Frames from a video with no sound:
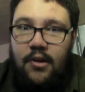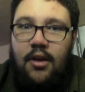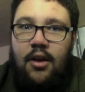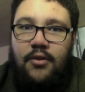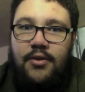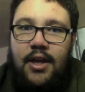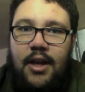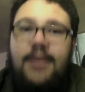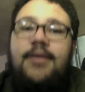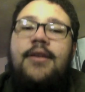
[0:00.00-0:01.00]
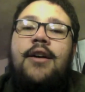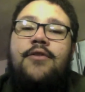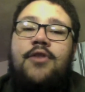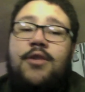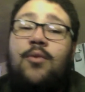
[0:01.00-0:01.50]
I'll see you later. I've
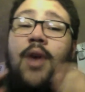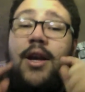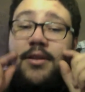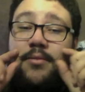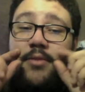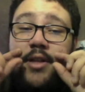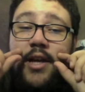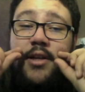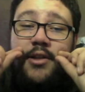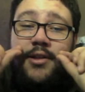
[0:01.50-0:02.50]
tried to wax the moustache.